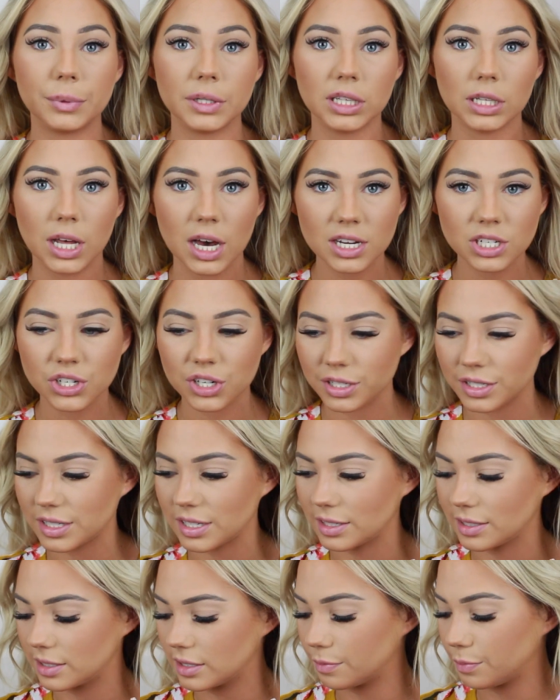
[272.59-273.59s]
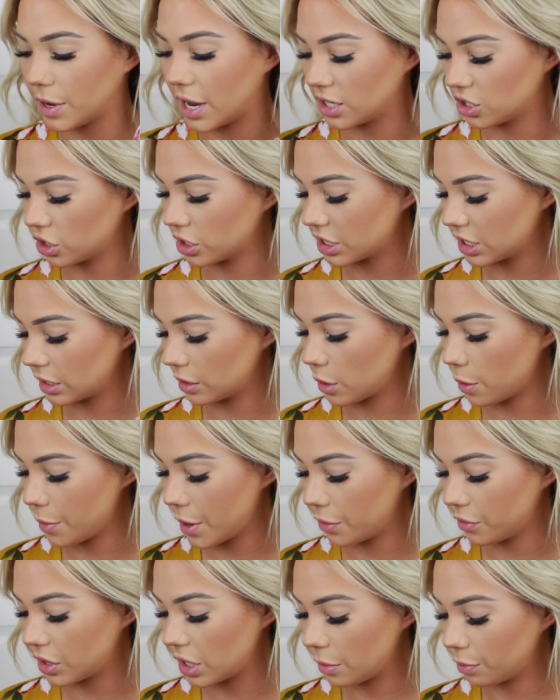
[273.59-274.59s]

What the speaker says: blush since Patrick didn't come out with